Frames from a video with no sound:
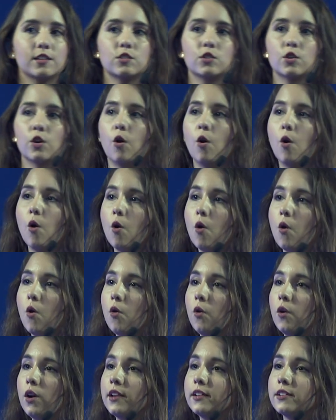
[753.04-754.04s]
to
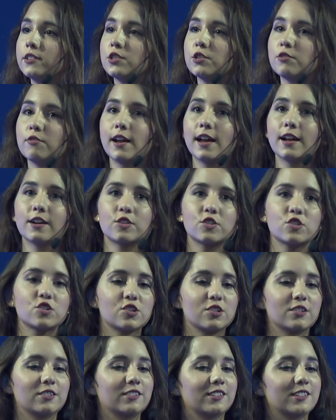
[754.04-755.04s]
all
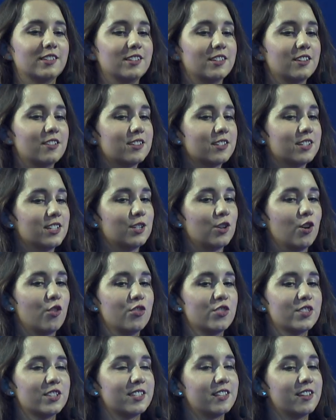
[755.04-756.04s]
interaction conducted
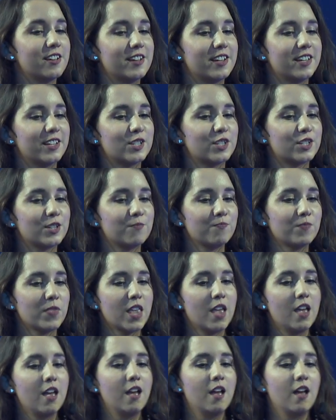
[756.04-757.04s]
on the site.
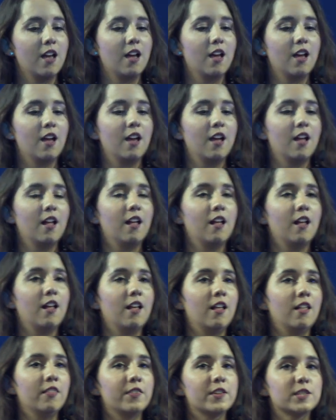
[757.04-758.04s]

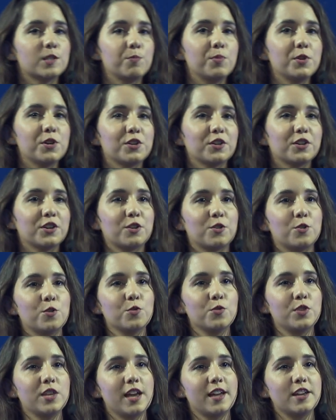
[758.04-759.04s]
There's a book
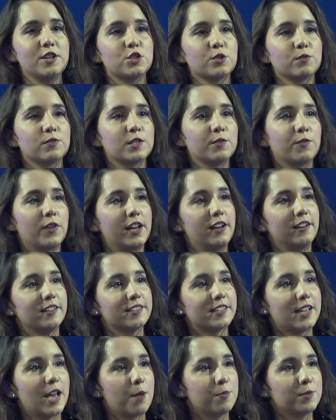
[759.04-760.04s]
called The Age of
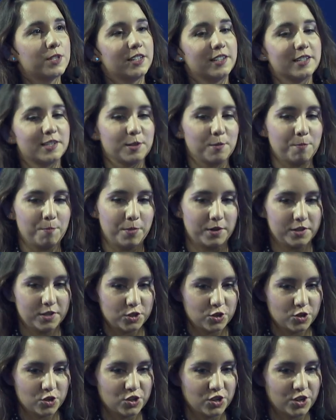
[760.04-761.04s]
Surveillance Capitalism by
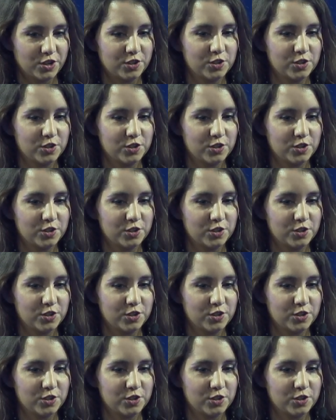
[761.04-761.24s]
Shoshana